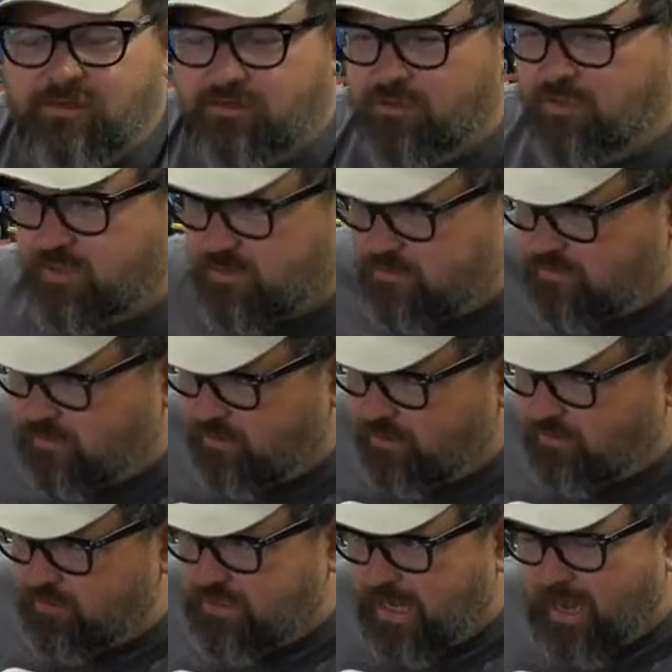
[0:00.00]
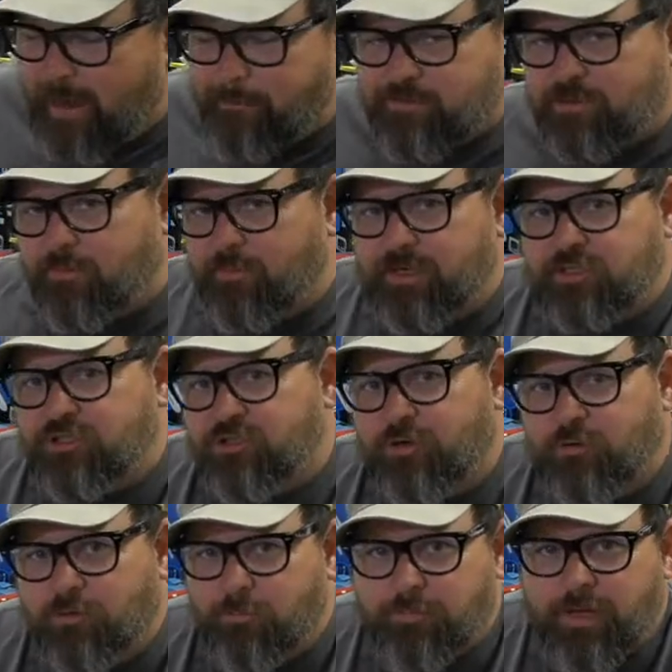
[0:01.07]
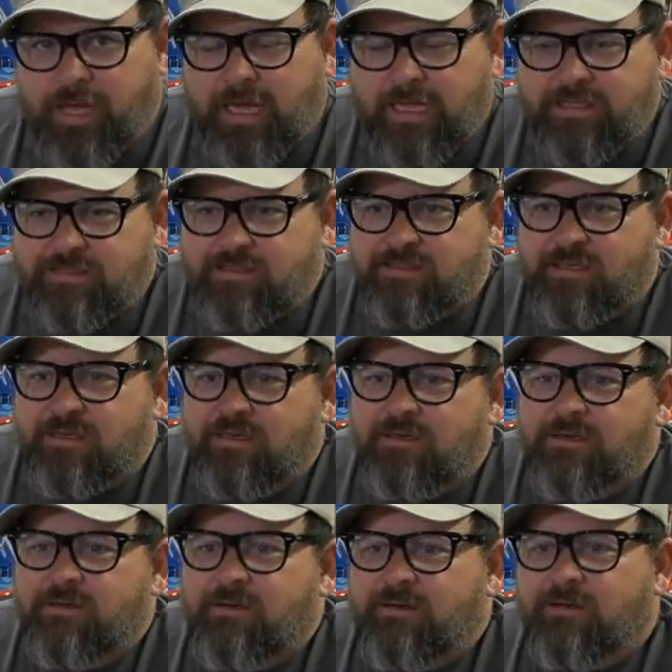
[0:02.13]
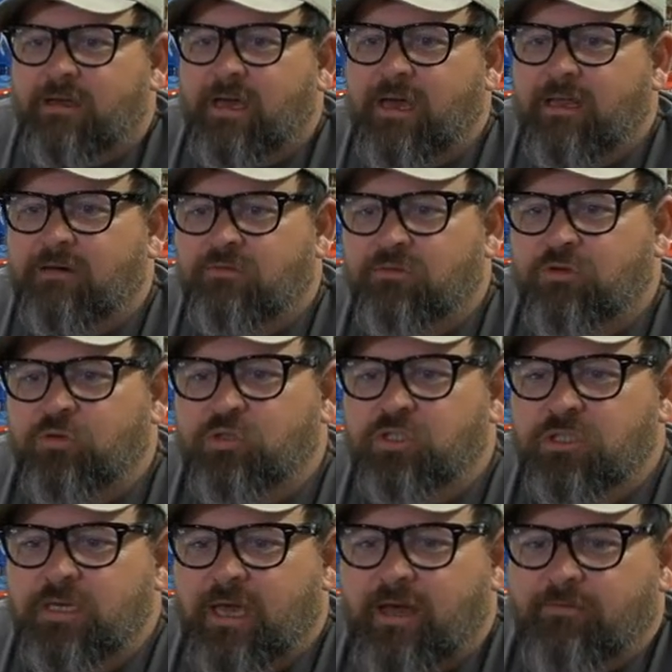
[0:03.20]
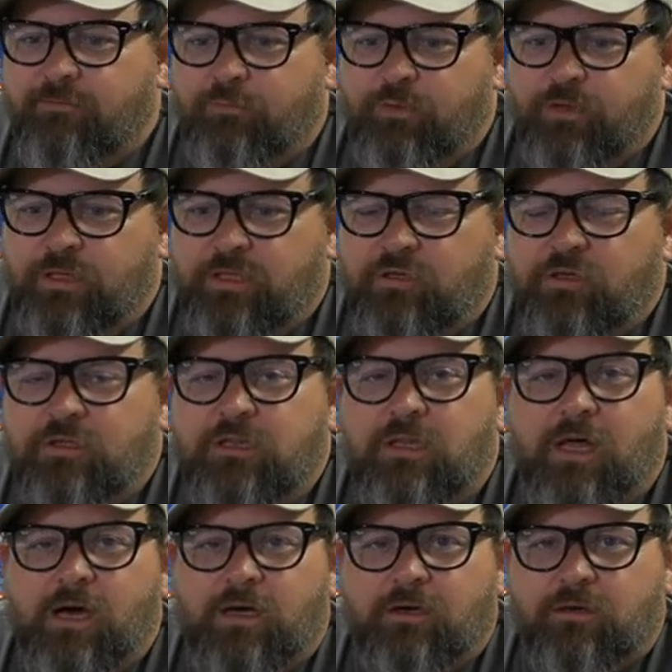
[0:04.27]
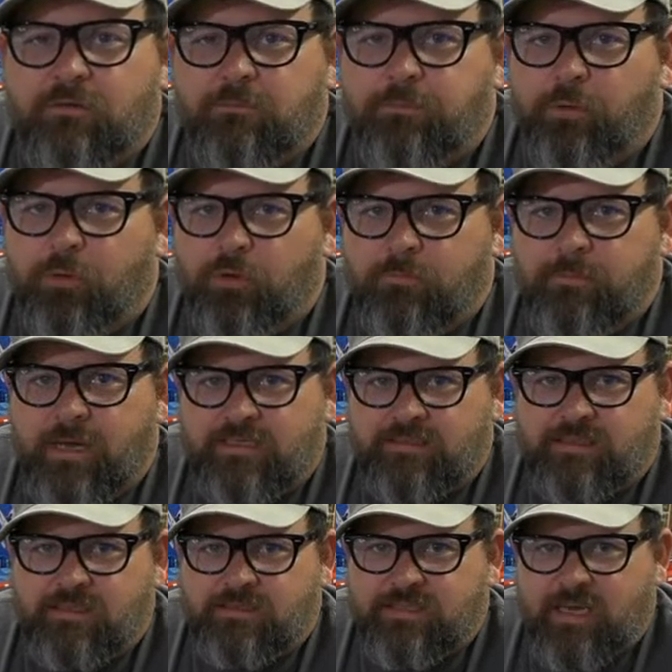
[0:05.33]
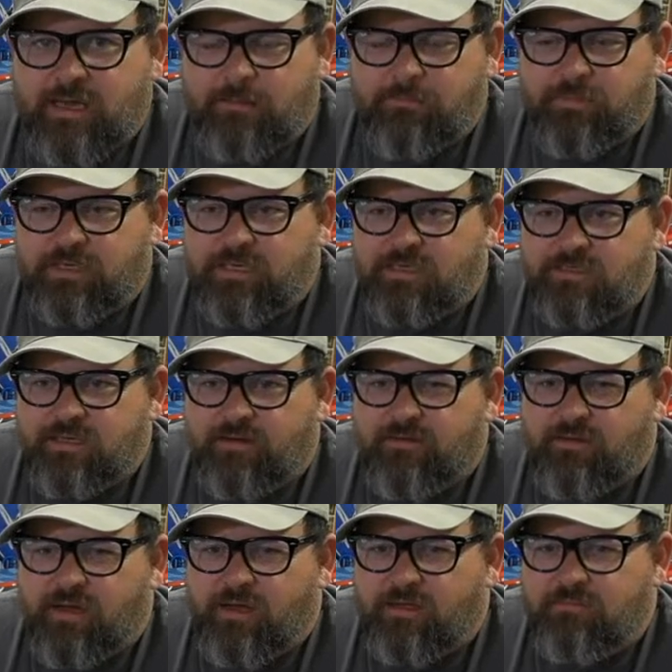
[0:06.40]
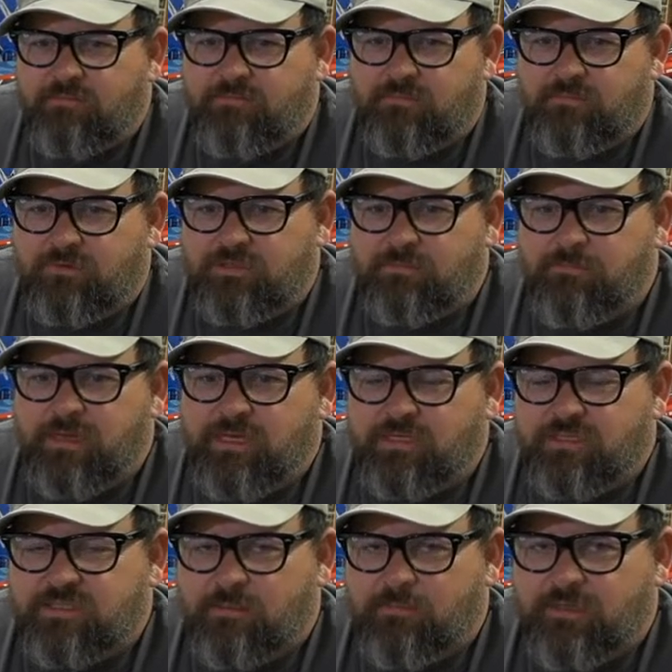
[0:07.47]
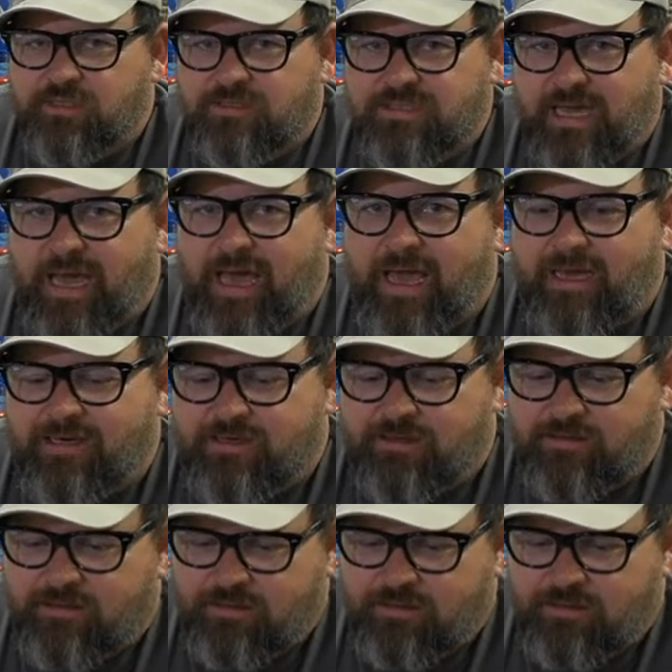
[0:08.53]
just, taps on my shirt or pants. And usually have really good luck pulling masking tape because I diminish some of the tack.